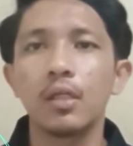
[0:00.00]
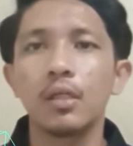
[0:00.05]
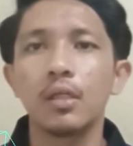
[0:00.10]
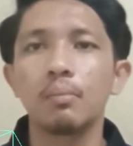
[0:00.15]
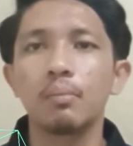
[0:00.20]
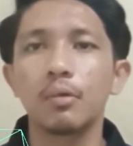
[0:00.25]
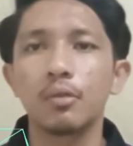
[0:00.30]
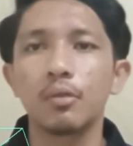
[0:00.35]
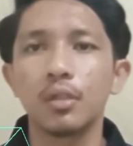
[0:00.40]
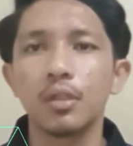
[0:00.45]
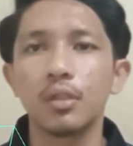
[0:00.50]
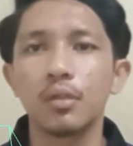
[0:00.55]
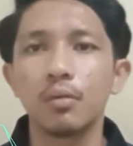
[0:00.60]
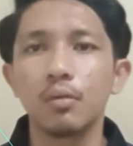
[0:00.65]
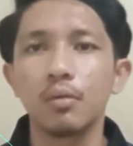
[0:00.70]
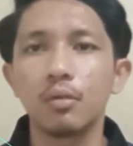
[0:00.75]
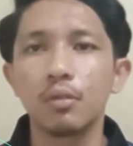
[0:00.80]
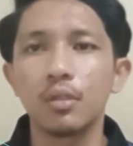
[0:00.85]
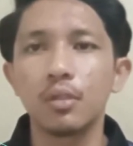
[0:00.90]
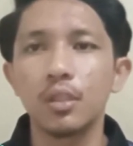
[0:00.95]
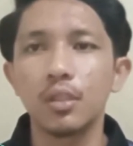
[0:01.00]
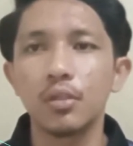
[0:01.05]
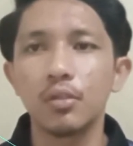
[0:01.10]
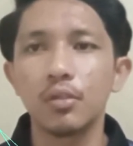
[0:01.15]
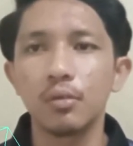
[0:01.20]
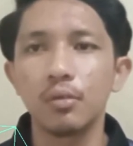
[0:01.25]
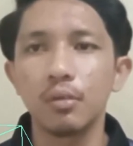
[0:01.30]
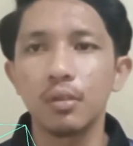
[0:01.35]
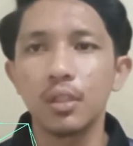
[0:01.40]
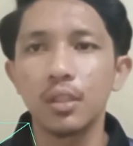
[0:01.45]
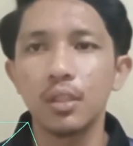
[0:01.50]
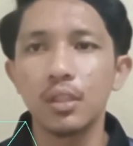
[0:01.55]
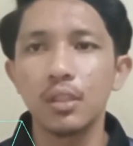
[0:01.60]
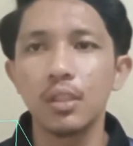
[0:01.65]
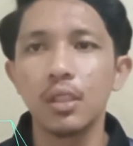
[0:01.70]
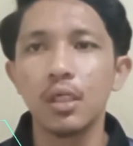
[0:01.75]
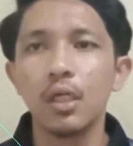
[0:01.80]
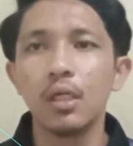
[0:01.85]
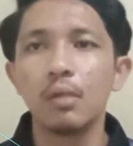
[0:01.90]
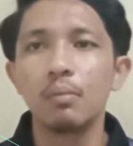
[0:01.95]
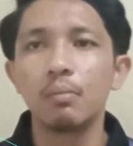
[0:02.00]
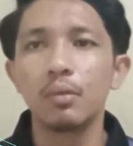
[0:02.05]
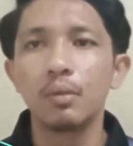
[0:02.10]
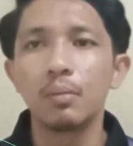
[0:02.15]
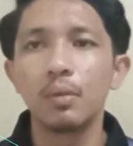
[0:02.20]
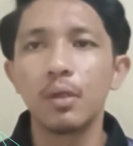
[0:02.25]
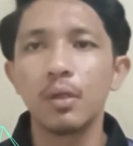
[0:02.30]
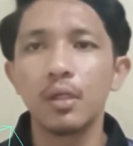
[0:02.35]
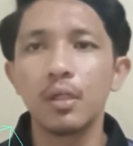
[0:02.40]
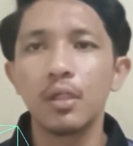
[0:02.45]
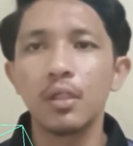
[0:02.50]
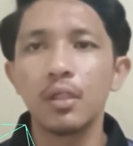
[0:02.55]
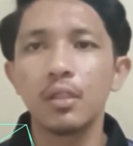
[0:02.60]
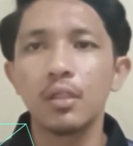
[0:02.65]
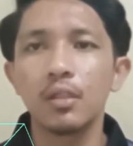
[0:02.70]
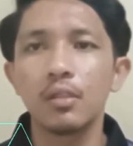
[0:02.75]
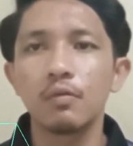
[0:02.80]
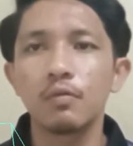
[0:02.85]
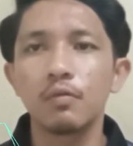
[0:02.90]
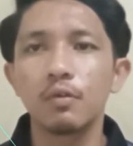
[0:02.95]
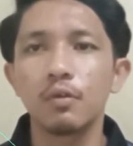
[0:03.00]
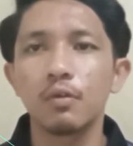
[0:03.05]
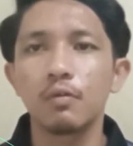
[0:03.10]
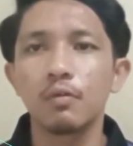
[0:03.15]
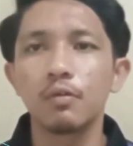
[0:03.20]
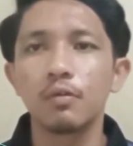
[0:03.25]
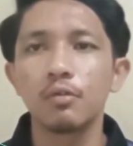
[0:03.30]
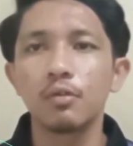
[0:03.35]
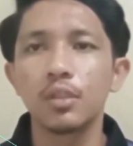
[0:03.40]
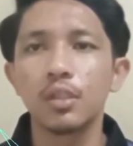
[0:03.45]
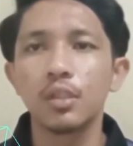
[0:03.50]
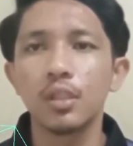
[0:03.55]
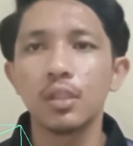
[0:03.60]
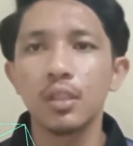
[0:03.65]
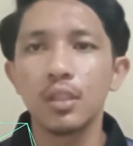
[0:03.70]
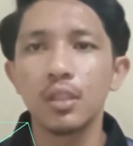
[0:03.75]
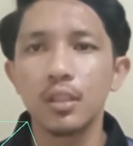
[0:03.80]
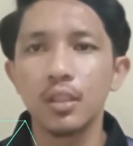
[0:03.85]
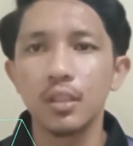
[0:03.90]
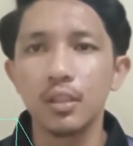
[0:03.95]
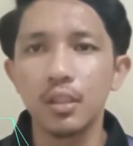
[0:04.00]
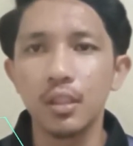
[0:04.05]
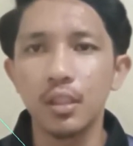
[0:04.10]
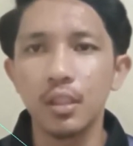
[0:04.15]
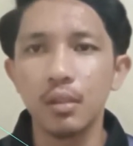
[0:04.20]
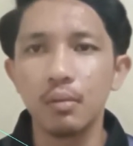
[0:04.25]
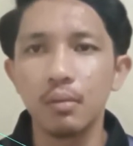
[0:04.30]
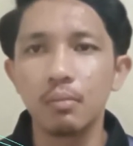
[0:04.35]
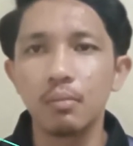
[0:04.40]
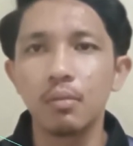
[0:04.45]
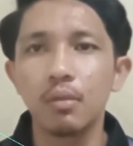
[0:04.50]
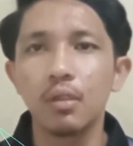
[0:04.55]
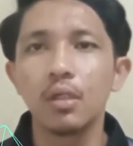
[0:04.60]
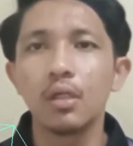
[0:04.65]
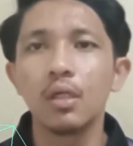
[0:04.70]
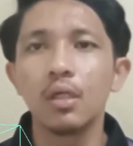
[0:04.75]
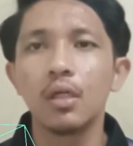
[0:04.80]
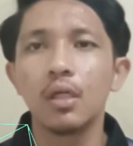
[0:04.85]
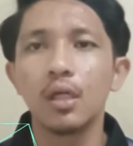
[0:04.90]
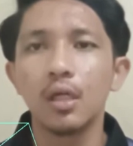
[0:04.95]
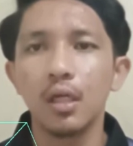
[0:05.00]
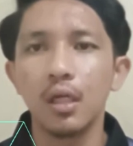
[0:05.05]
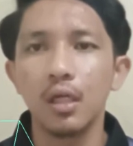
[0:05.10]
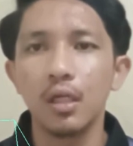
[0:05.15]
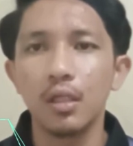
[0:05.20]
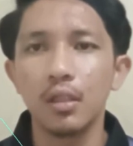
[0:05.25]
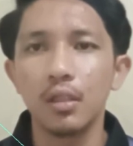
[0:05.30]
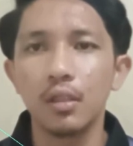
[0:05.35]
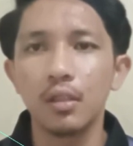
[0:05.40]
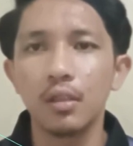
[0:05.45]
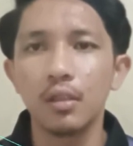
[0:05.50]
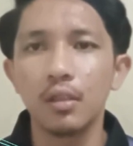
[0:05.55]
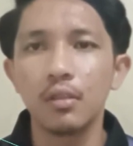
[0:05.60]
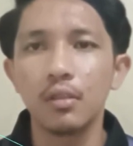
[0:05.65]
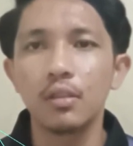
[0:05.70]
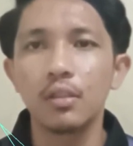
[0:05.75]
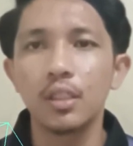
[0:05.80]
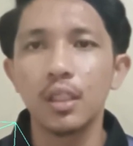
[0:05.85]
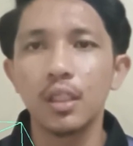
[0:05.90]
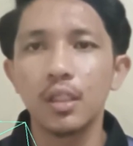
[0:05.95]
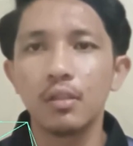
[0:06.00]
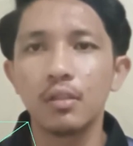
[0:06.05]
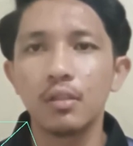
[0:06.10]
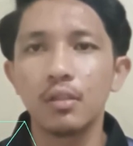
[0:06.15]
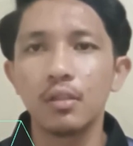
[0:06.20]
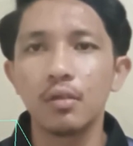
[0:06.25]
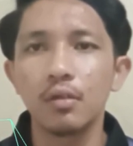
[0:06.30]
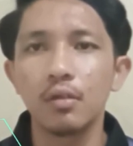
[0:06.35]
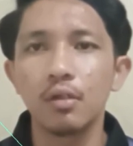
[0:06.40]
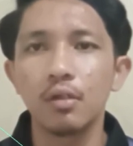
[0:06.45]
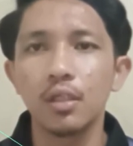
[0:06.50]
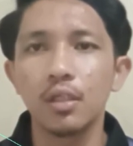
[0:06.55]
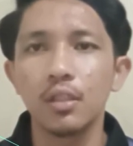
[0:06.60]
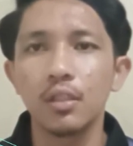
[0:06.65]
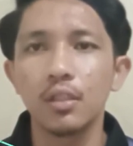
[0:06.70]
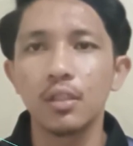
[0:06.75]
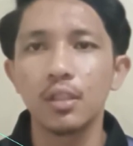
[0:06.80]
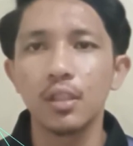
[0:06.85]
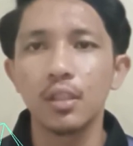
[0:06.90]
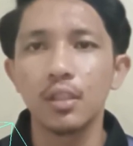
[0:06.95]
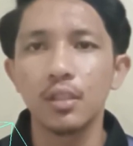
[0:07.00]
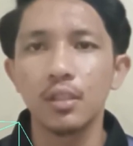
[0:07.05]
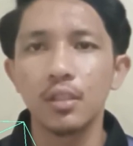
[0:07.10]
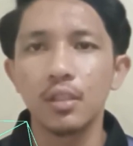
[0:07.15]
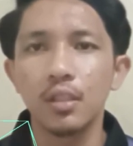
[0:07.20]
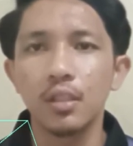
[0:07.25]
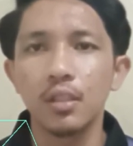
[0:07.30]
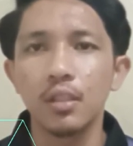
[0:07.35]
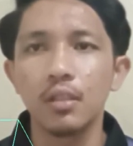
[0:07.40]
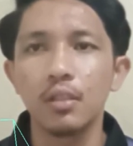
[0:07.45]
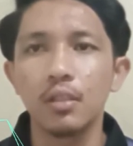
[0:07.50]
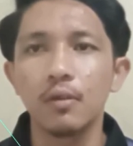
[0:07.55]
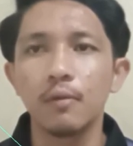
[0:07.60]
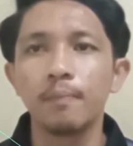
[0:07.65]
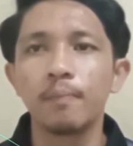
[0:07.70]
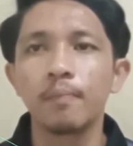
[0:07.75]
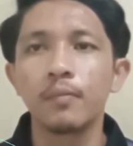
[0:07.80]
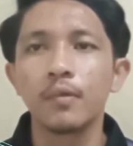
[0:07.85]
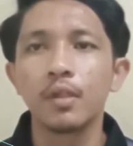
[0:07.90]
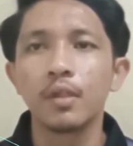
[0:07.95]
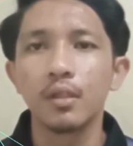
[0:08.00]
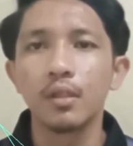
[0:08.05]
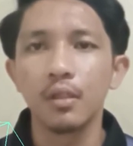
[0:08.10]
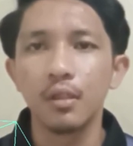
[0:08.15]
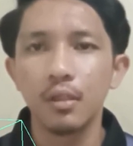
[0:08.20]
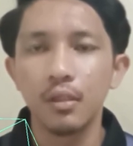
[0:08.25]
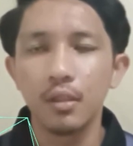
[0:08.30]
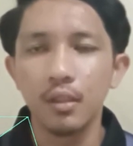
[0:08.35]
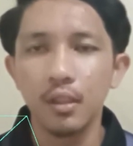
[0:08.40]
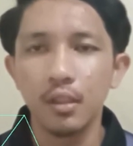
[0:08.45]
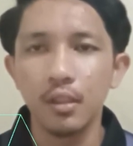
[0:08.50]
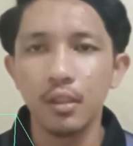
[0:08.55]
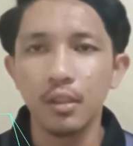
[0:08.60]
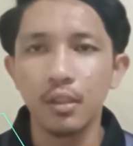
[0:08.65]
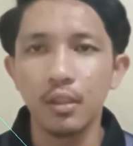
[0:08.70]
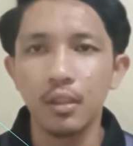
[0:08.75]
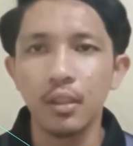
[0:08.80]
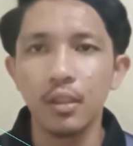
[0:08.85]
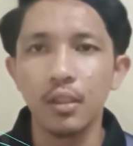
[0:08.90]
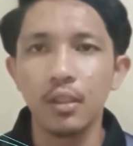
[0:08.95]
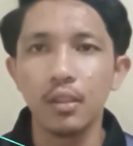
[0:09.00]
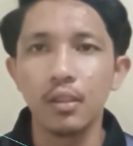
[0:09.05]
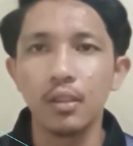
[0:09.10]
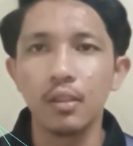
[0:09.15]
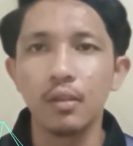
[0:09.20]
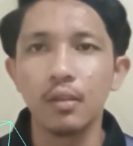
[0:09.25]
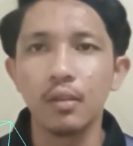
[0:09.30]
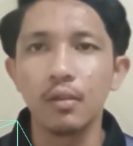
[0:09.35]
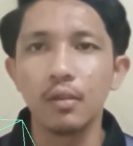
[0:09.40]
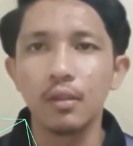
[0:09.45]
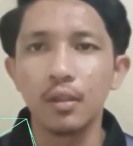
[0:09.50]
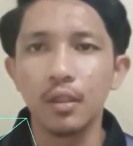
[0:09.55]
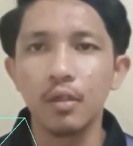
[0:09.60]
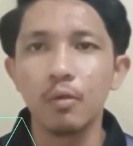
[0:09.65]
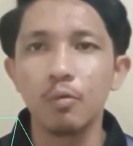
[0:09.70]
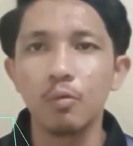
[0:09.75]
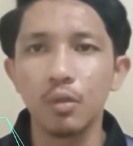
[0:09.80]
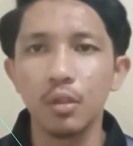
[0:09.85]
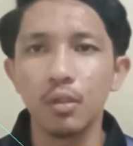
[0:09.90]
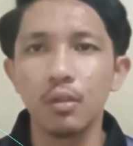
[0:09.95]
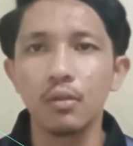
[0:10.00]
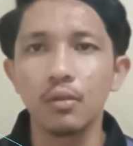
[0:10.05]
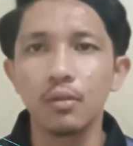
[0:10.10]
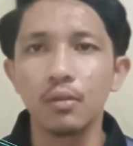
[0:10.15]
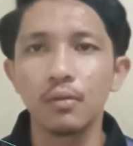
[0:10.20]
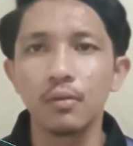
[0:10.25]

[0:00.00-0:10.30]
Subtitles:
important audit theories, preparing us for future leadership and change organizational in the real world.